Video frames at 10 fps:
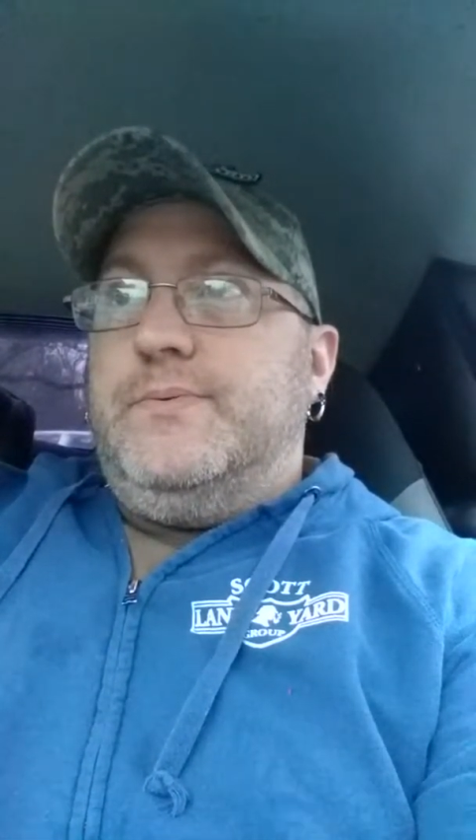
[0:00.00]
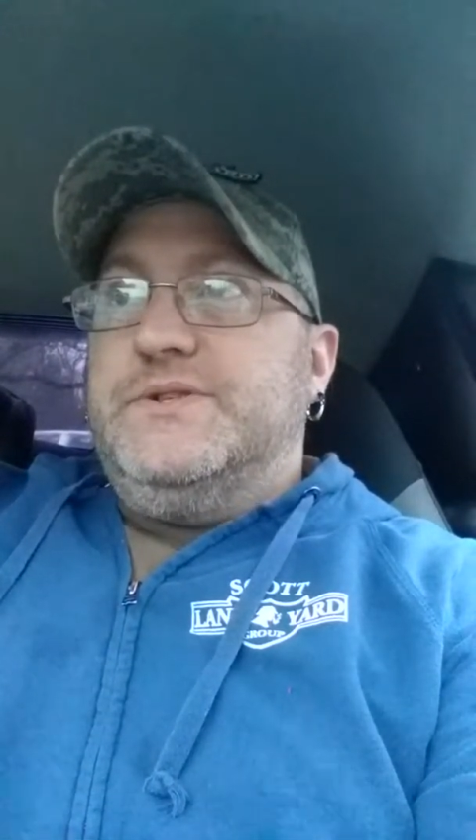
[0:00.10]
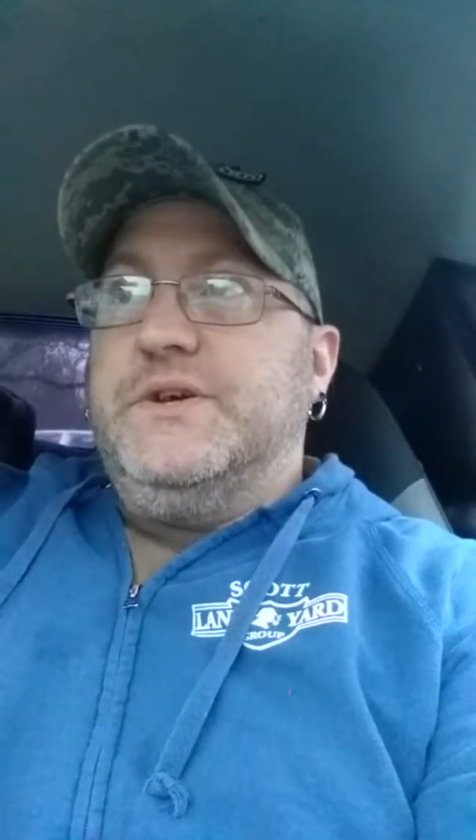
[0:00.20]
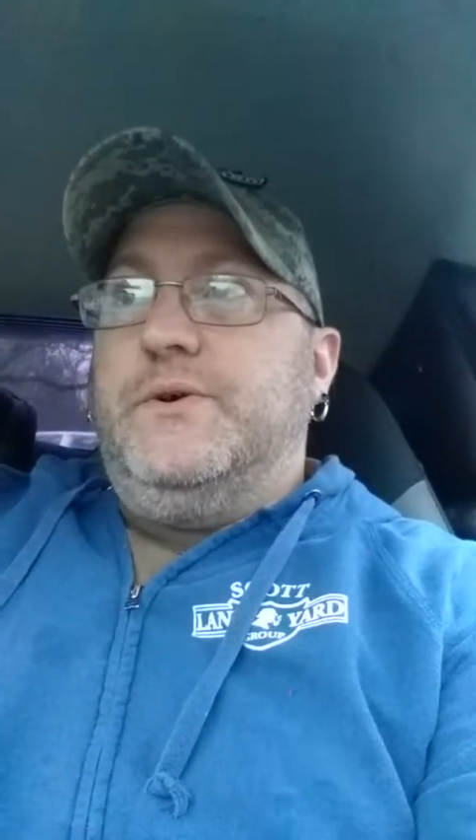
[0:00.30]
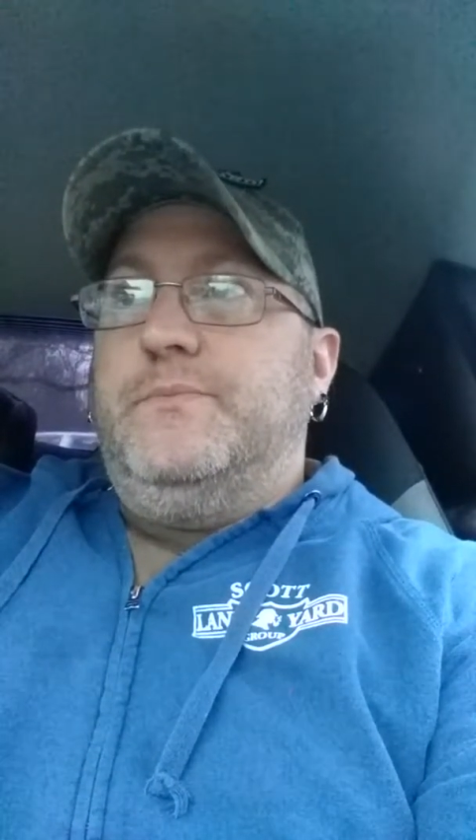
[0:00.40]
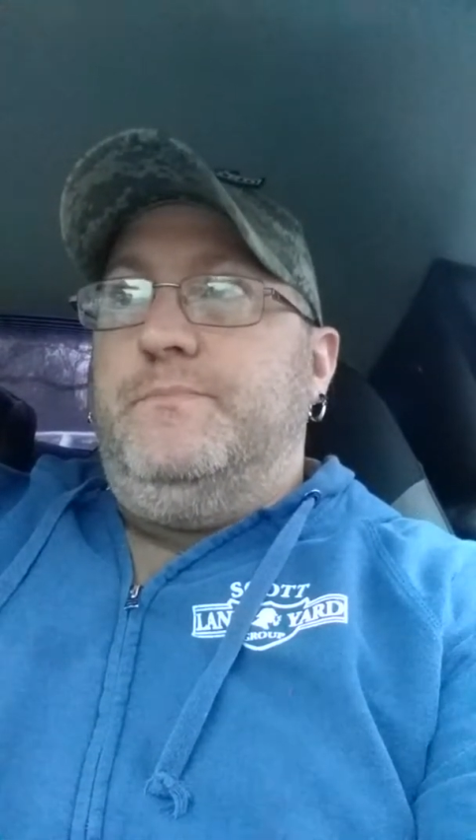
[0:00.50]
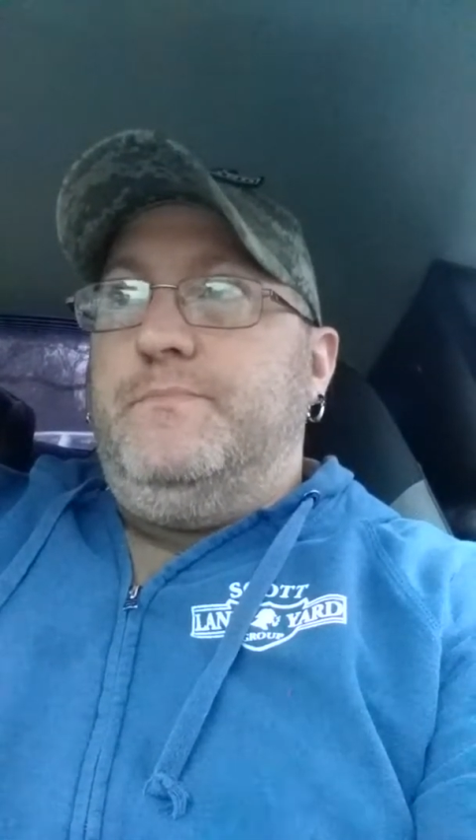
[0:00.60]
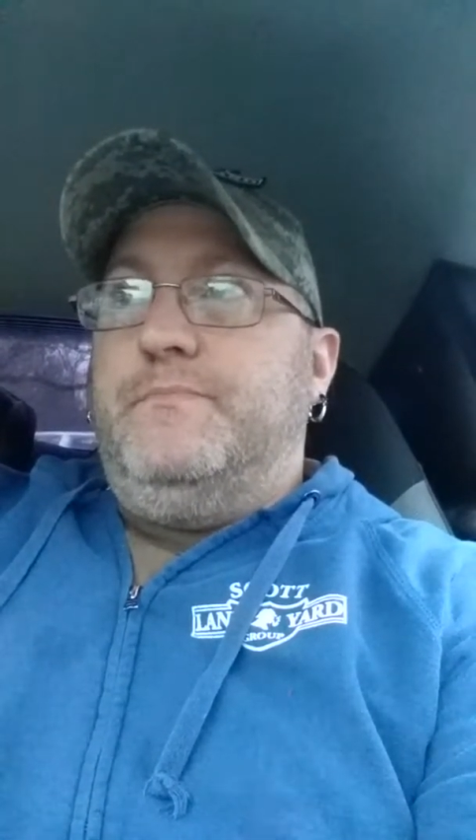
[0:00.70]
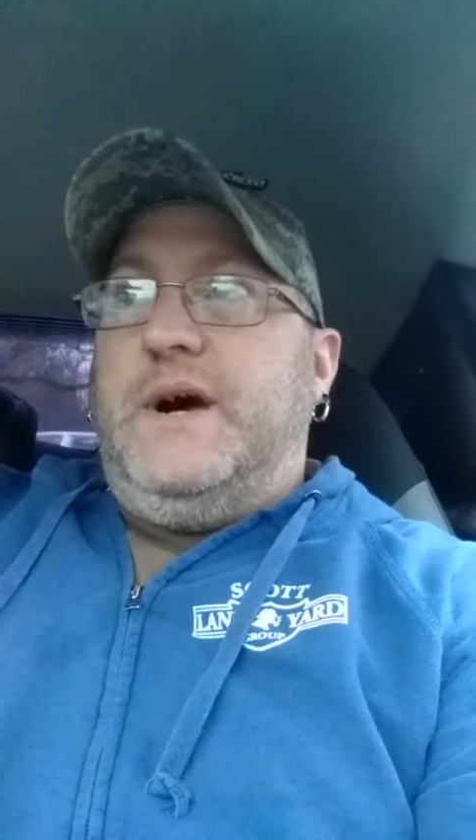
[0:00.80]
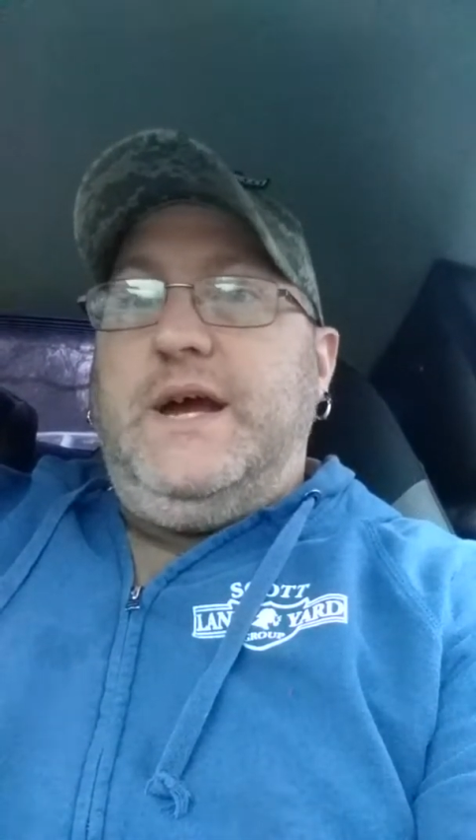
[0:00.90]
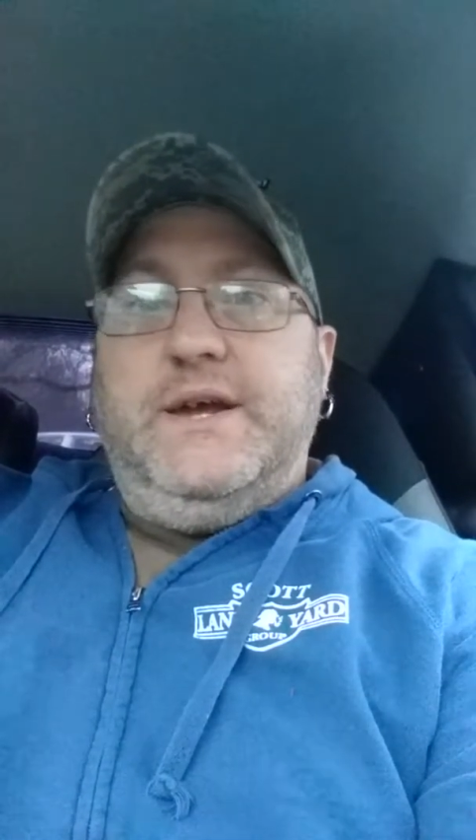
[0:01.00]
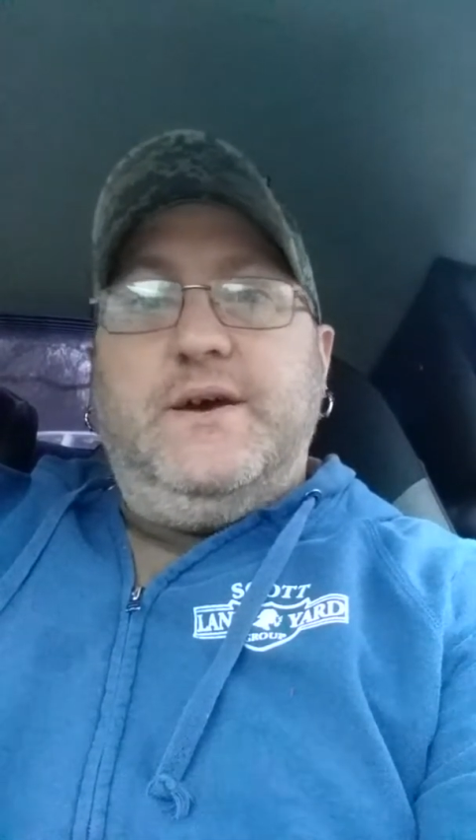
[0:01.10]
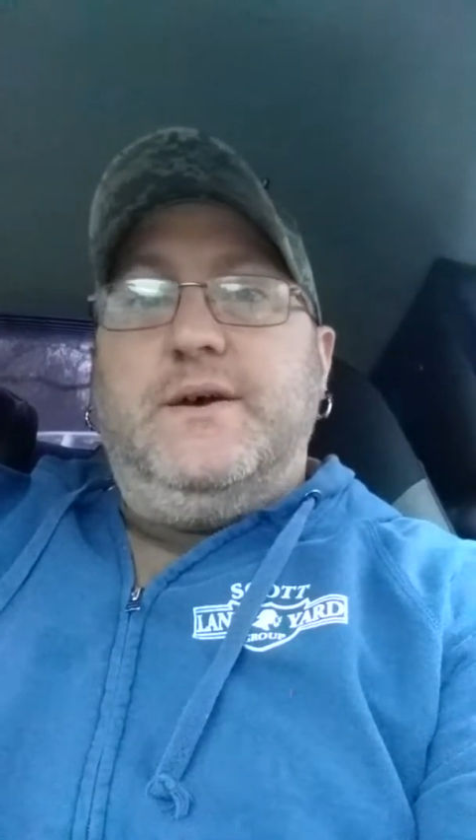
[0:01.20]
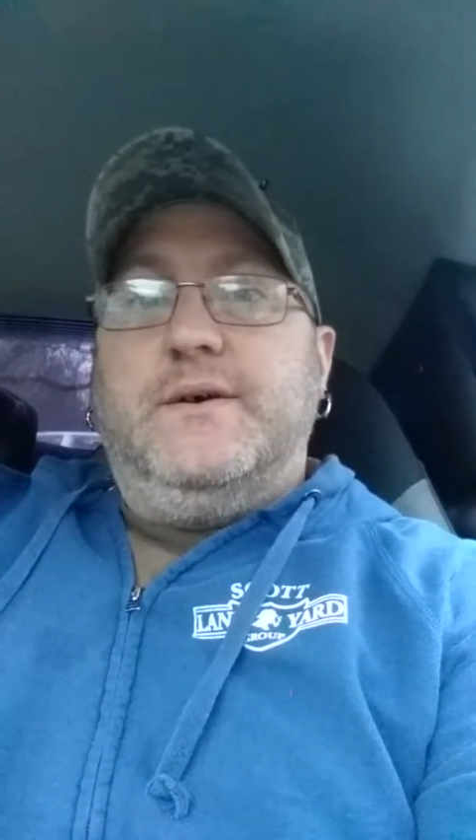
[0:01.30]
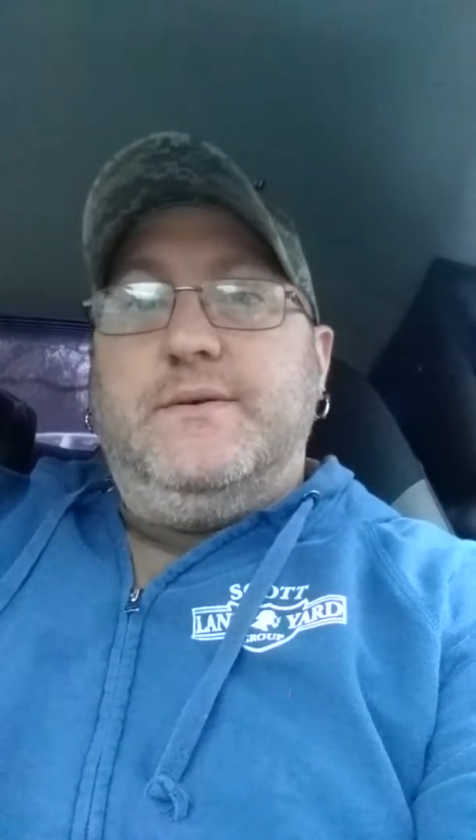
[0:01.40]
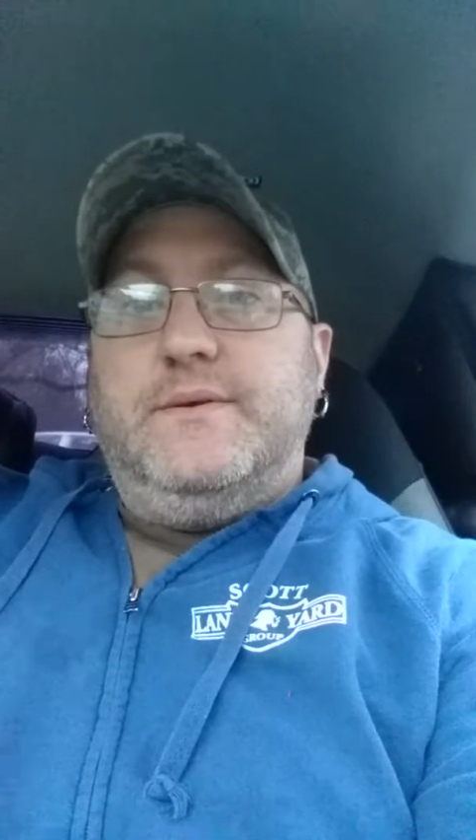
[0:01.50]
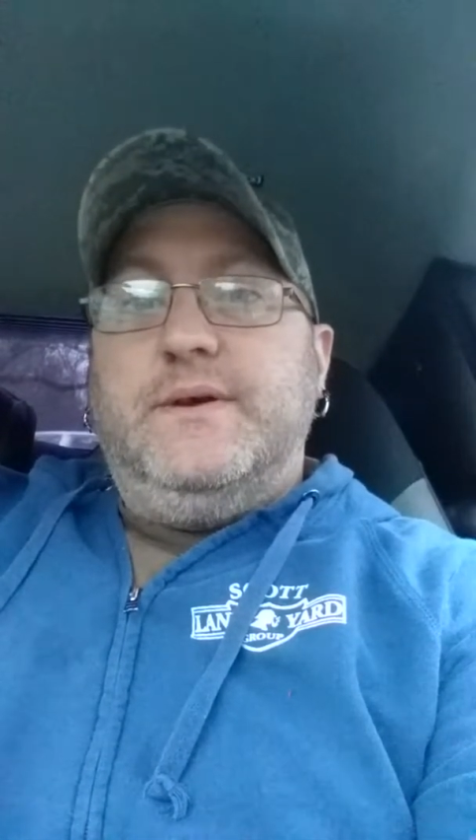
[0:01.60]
so my uh,